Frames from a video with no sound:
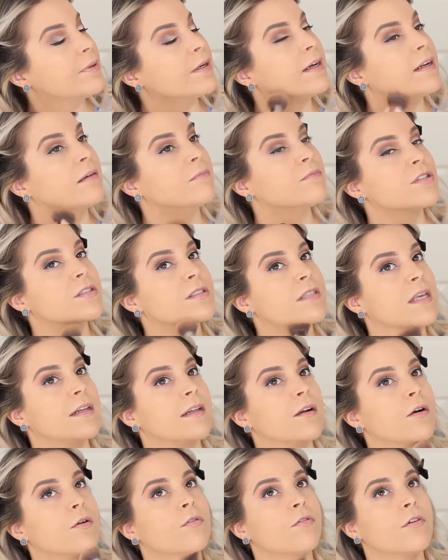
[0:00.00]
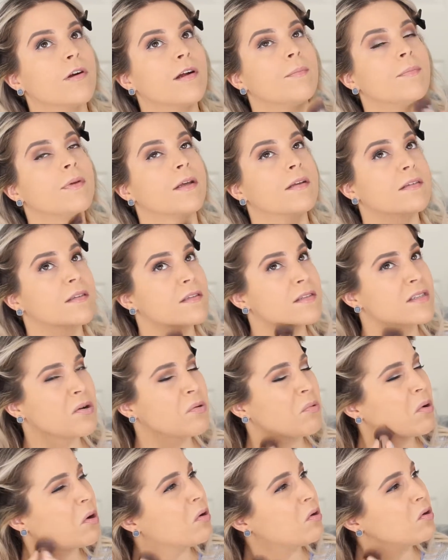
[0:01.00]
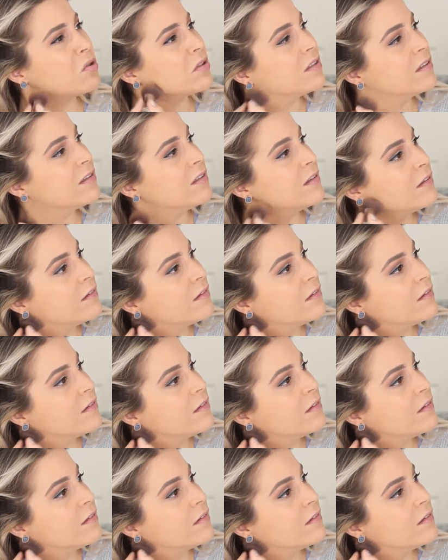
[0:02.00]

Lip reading: but I'm just getting over it because it's so cold.